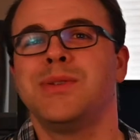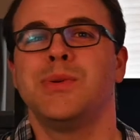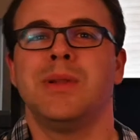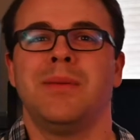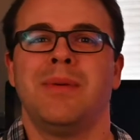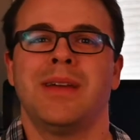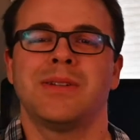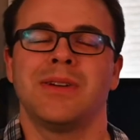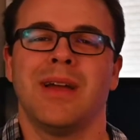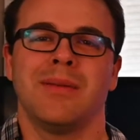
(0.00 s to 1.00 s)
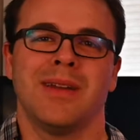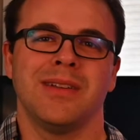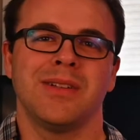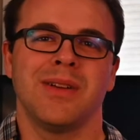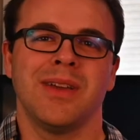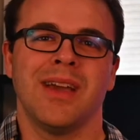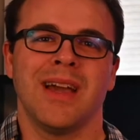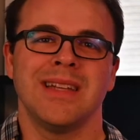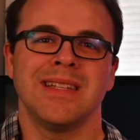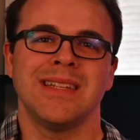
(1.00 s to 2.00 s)
tulip picture I'm going to show you
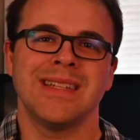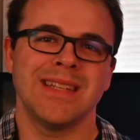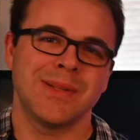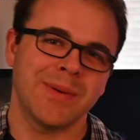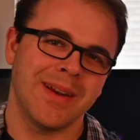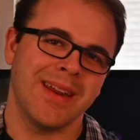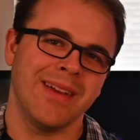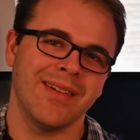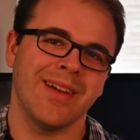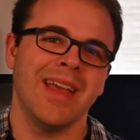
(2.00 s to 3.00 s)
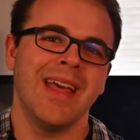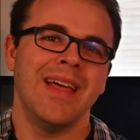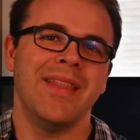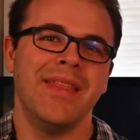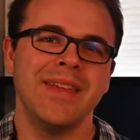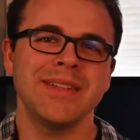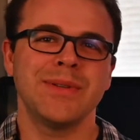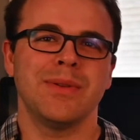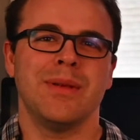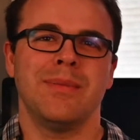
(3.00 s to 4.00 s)
guys is this one here. This
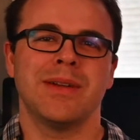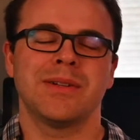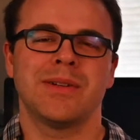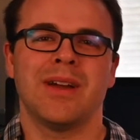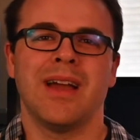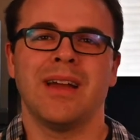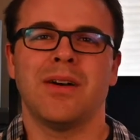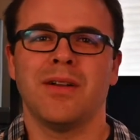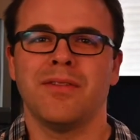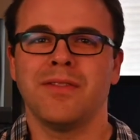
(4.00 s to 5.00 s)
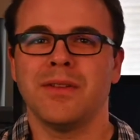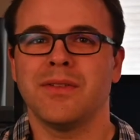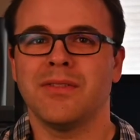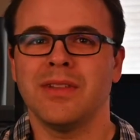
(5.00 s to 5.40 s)
tulip picture I call Field of